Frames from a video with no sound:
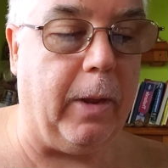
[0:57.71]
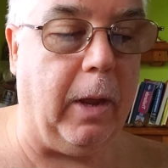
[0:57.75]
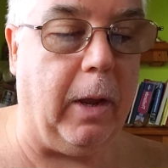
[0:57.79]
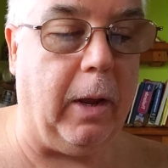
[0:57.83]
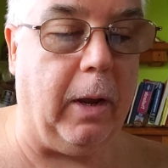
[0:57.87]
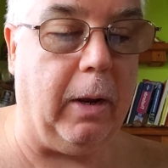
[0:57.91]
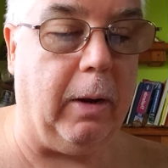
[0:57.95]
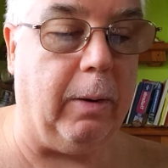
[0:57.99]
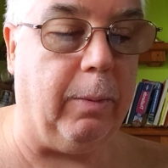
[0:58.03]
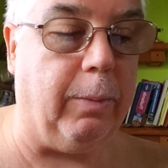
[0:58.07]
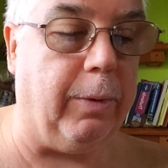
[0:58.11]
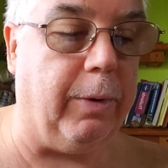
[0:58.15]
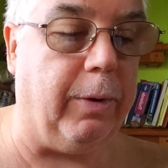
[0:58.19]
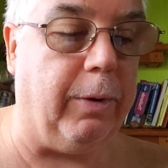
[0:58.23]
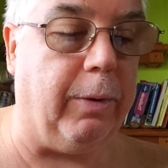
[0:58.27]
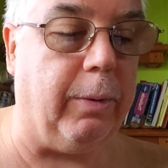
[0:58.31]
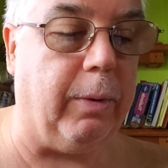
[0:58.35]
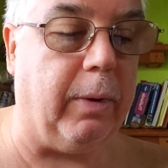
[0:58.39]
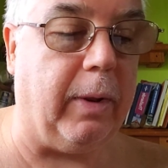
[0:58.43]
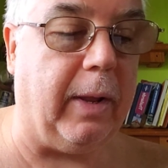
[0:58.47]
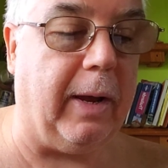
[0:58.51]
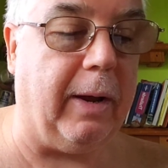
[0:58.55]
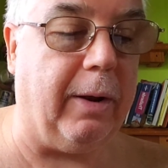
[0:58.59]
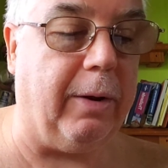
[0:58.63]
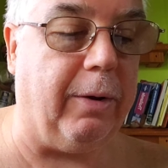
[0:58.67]
Uh, when you
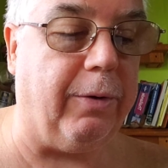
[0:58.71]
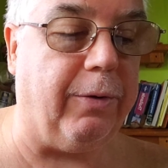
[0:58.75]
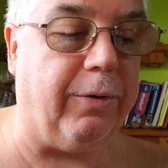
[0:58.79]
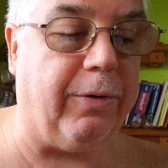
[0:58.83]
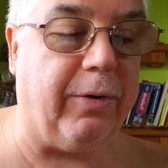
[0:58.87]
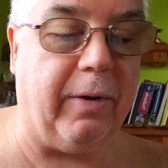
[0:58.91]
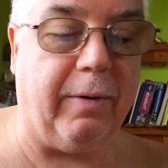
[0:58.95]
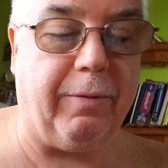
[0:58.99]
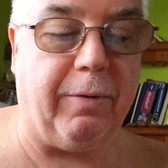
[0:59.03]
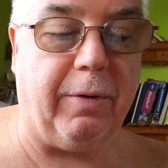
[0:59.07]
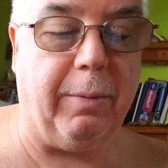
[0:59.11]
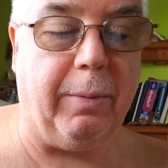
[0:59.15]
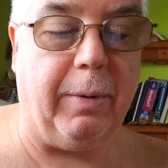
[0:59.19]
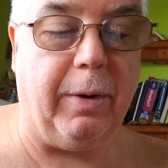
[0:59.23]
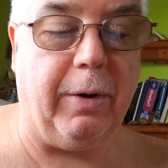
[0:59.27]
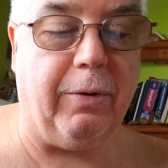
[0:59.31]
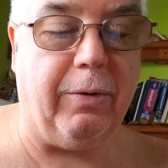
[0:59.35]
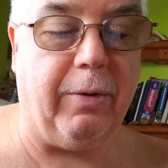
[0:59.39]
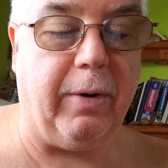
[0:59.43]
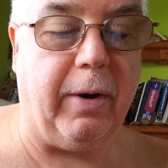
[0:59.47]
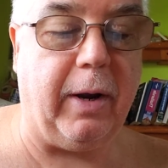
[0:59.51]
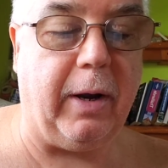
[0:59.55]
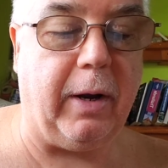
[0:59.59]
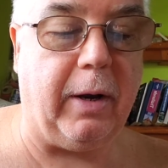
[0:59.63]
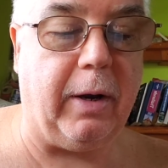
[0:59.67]
allow yourself to be
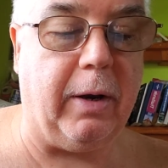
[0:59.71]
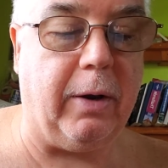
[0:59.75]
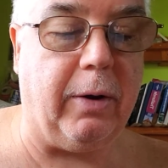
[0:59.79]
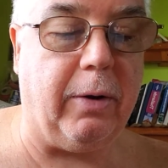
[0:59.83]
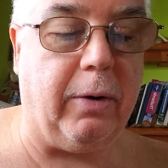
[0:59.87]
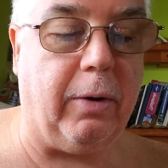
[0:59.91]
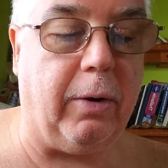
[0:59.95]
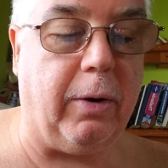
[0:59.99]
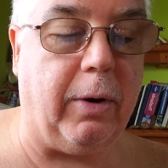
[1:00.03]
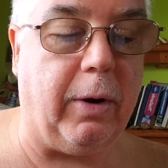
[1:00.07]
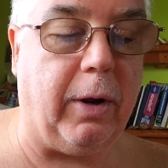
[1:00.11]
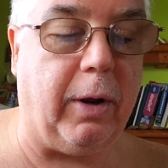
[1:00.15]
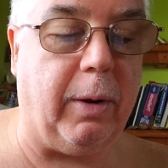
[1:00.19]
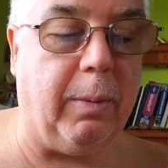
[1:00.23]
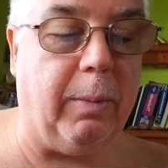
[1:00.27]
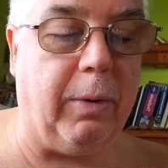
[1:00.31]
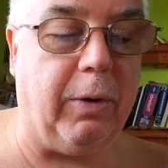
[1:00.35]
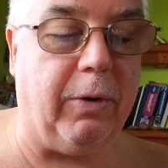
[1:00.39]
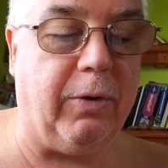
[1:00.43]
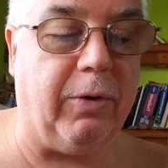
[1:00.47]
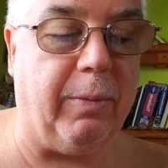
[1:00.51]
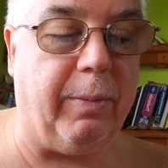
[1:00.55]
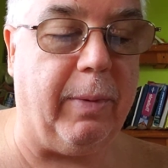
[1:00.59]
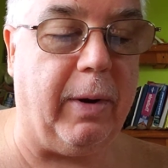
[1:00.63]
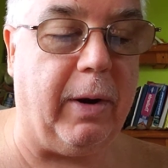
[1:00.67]
dragged into
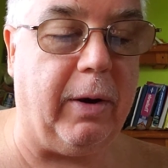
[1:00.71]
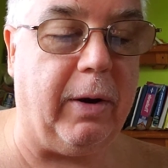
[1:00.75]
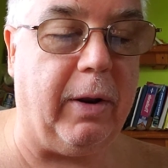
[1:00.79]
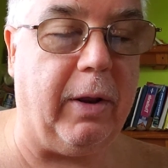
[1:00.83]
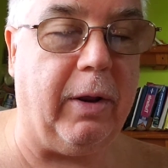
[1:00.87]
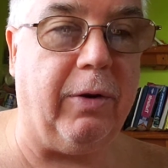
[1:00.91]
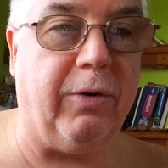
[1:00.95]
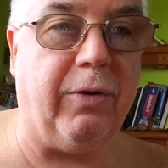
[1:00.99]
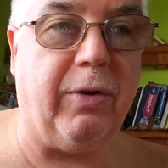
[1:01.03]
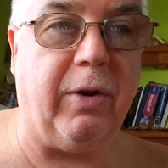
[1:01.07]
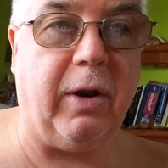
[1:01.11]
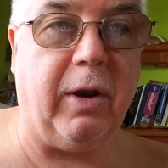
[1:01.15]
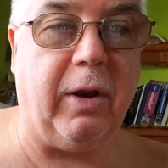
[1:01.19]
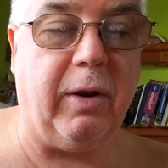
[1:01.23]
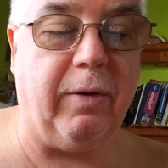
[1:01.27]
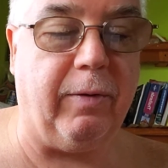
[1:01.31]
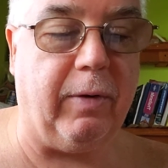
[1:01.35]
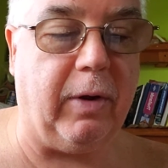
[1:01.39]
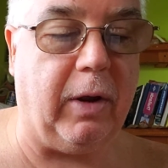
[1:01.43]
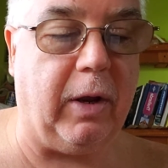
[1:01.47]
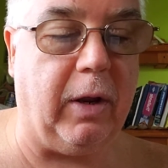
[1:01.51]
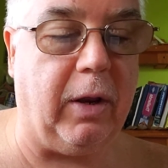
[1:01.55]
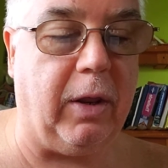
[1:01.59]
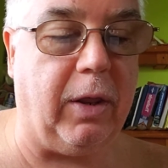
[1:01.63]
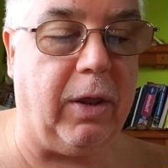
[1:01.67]
arguments about
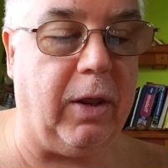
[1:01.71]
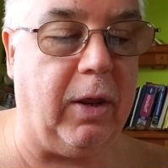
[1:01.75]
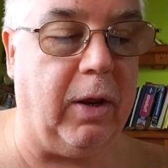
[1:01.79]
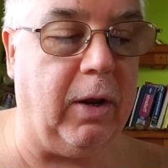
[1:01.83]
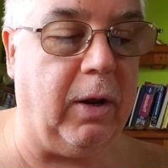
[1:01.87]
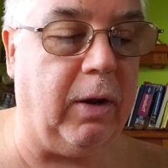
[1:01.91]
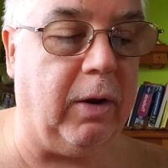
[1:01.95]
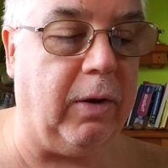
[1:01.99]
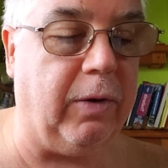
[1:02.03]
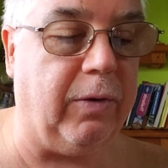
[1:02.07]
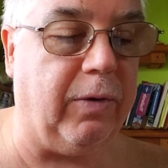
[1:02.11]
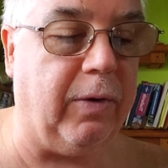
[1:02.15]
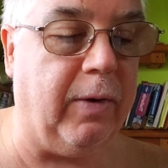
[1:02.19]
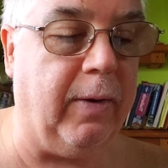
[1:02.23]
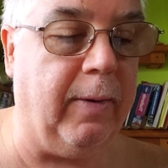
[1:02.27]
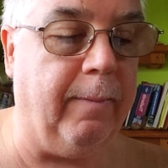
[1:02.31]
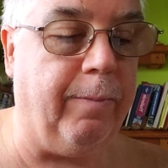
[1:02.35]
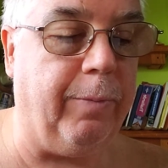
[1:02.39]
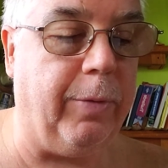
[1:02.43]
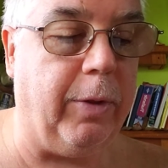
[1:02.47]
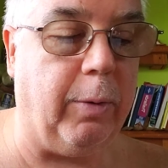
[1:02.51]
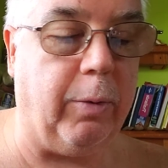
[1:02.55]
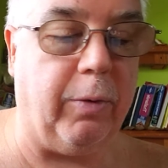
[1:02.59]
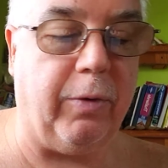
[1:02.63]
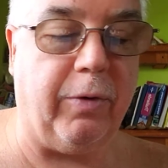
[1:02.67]
insignificant things,
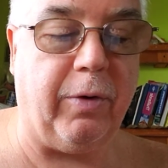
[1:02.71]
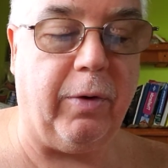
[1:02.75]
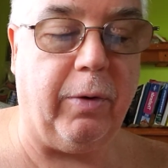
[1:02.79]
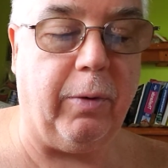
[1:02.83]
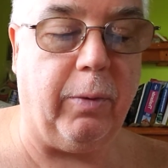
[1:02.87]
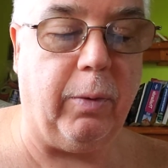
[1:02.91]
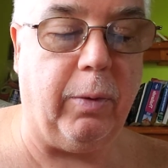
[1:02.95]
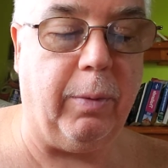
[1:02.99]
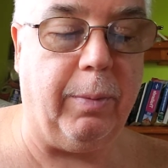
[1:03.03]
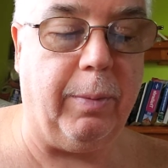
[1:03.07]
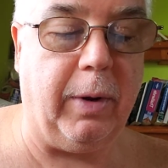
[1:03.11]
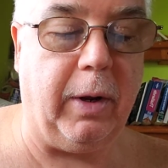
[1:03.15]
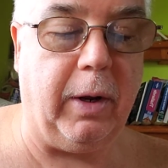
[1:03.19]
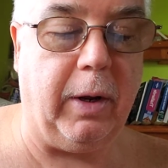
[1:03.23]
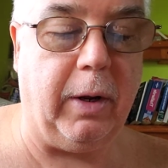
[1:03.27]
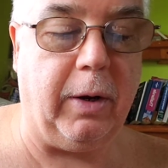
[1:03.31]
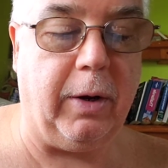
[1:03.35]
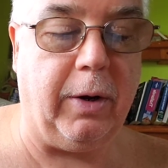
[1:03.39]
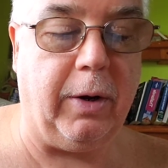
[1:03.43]
the result will be a